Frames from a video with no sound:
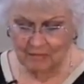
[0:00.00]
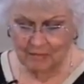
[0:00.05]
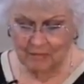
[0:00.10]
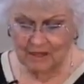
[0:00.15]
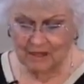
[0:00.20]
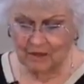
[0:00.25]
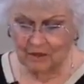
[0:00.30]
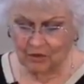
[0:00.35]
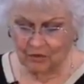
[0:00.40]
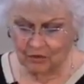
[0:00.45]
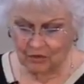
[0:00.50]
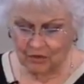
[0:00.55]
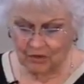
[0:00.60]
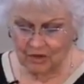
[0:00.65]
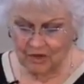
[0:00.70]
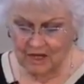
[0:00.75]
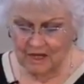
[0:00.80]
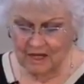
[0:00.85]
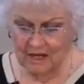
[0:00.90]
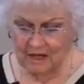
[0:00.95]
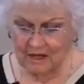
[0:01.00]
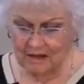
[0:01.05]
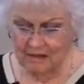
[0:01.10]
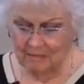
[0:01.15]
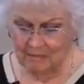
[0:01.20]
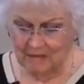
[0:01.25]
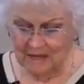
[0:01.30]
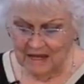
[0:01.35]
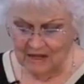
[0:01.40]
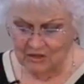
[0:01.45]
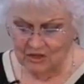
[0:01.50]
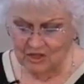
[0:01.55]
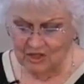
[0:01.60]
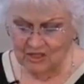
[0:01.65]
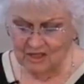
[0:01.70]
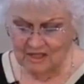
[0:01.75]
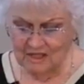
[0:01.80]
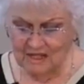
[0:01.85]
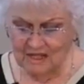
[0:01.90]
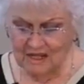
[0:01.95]
be glory and
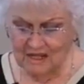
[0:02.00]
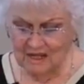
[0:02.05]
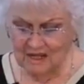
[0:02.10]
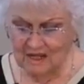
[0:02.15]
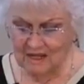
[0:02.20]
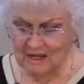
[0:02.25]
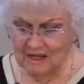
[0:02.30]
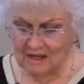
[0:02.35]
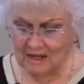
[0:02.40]
majesty,